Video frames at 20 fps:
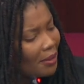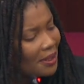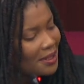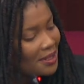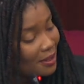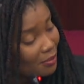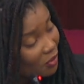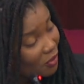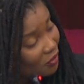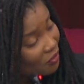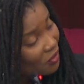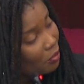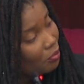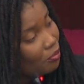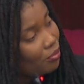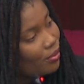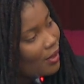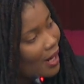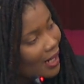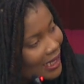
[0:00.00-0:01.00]
some of the
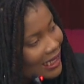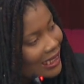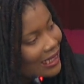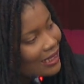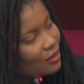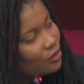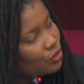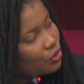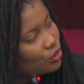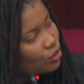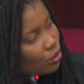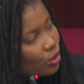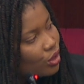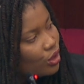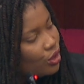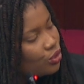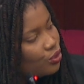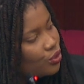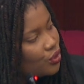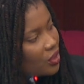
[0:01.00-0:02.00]
practical
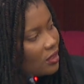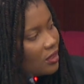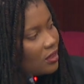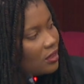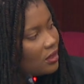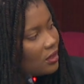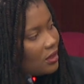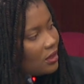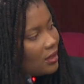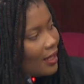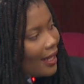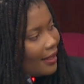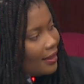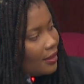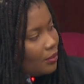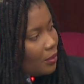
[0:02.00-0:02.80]
solutions that